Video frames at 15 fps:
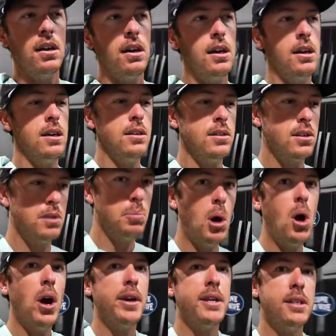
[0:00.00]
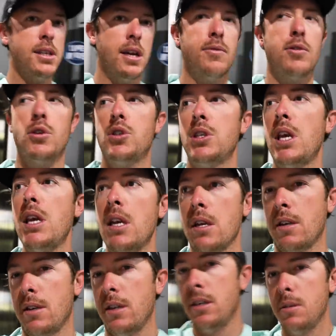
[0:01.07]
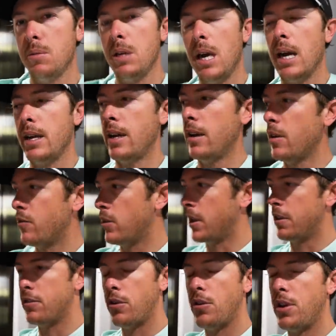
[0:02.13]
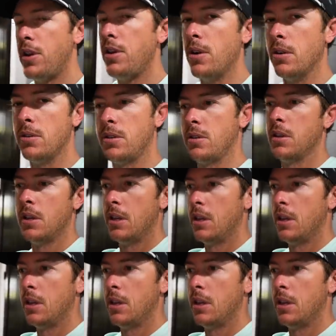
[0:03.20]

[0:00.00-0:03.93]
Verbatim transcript: uh, spawn he's ever seen, and he's been guiding out here for like 30 years.